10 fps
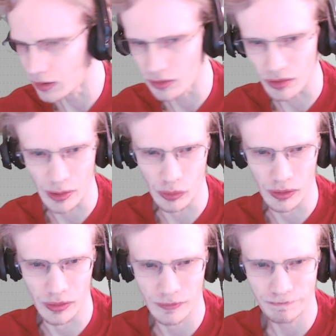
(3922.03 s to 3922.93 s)
Sorry,
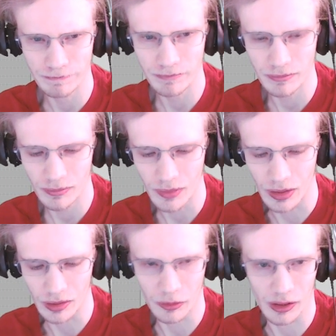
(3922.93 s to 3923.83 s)
Juan.
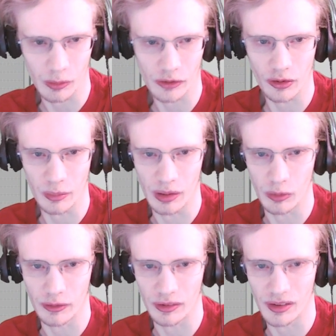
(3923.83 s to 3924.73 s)
I don't really watch too many
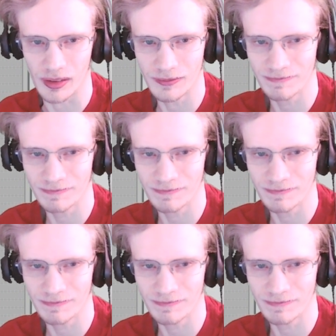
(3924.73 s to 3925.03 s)
movies, huh?